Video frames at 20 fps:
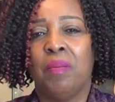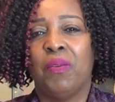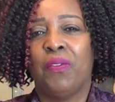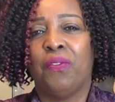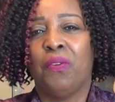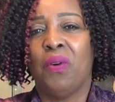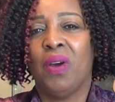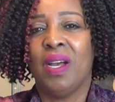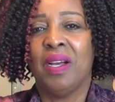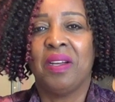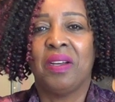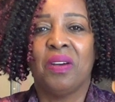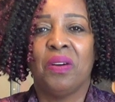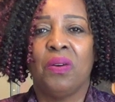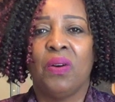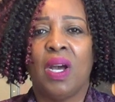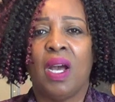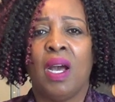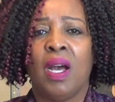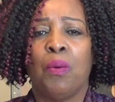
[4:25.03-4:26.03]
And before I
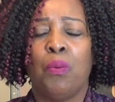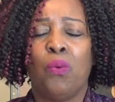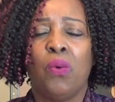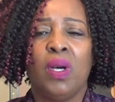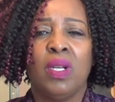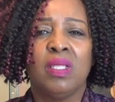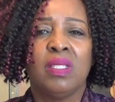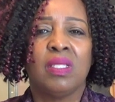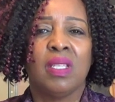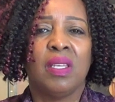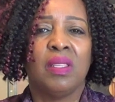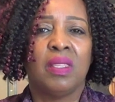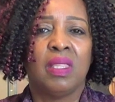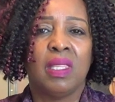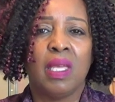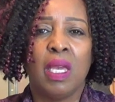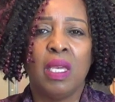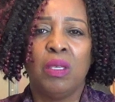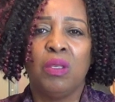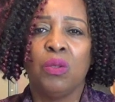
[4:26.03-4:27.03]
go, I want to say
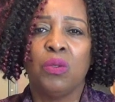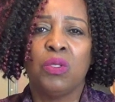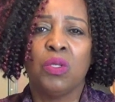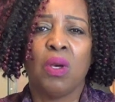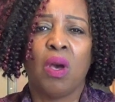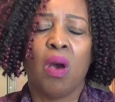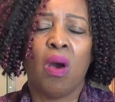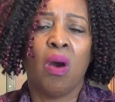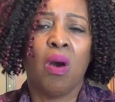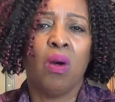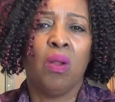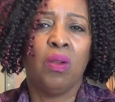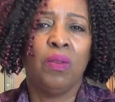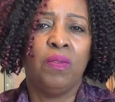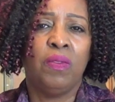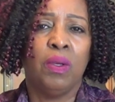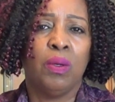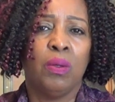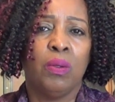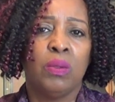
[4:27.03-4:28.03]
thank you to all
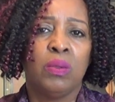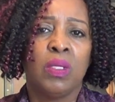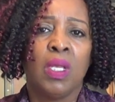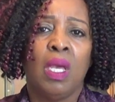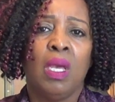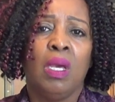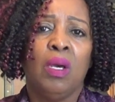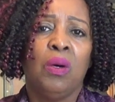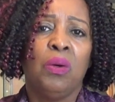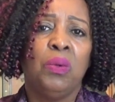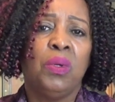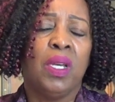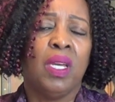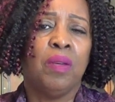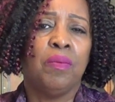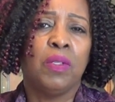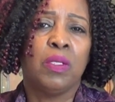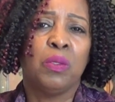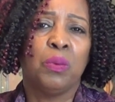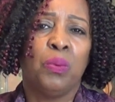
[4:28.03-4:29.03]
of those who
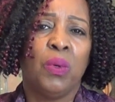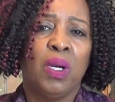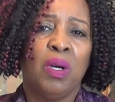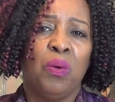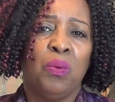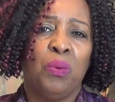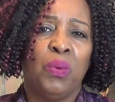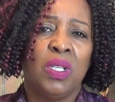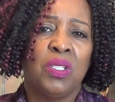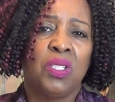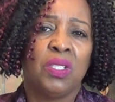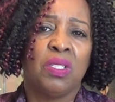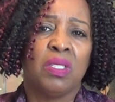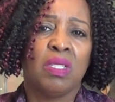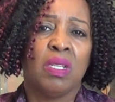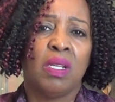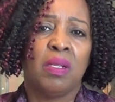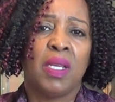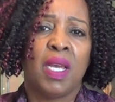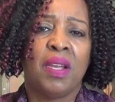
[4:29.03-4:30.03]
gave us well wishes
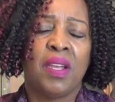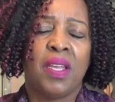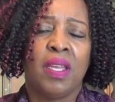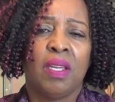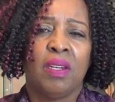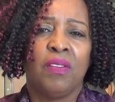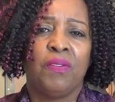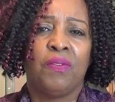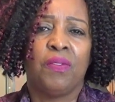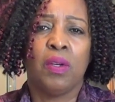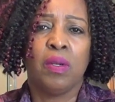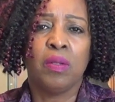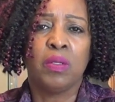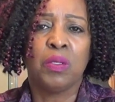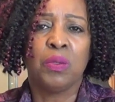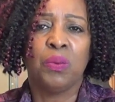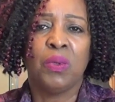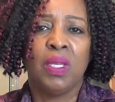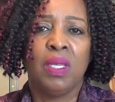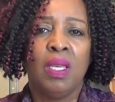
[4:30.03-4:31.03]
on our
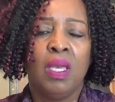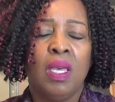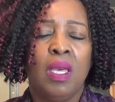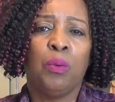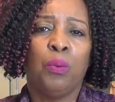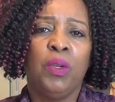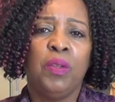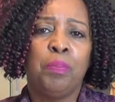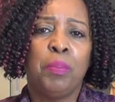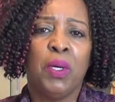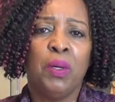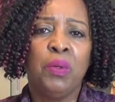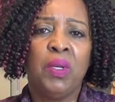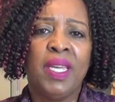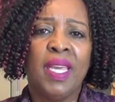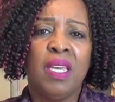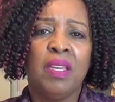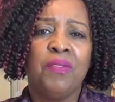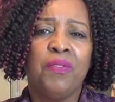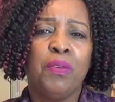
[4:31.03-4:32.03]
anniversary. We both
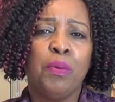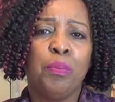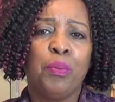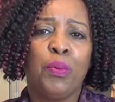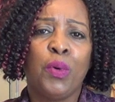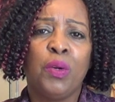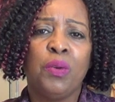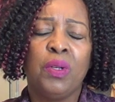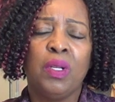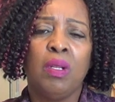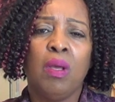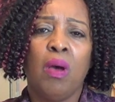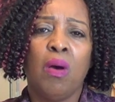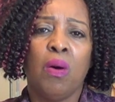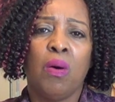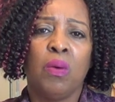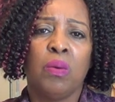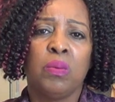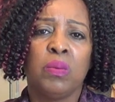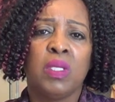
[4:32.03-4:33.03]
came from broken
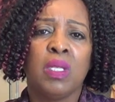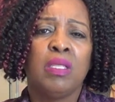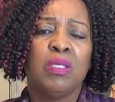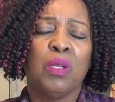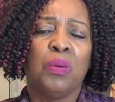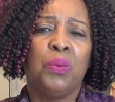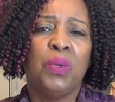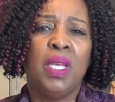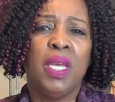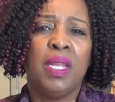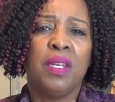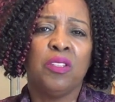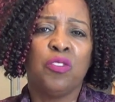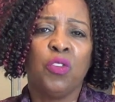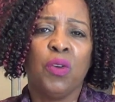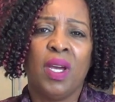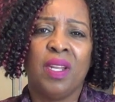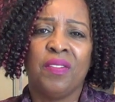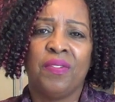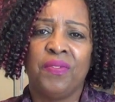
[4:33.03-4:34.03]
homes, so we had to
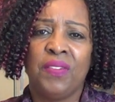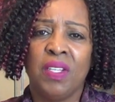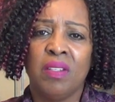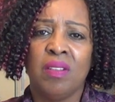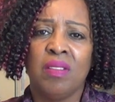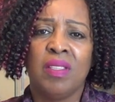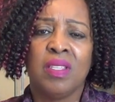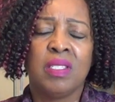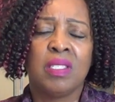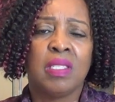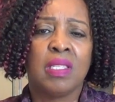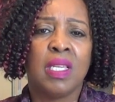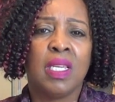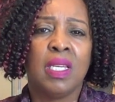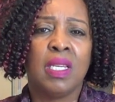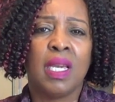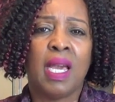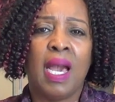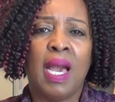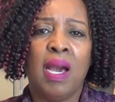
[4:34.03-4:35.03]
try to figure this
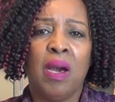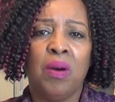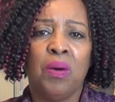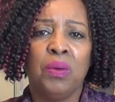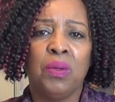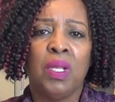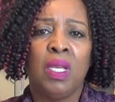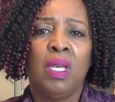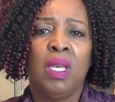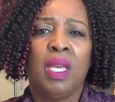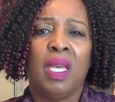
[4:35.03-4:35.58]
thing out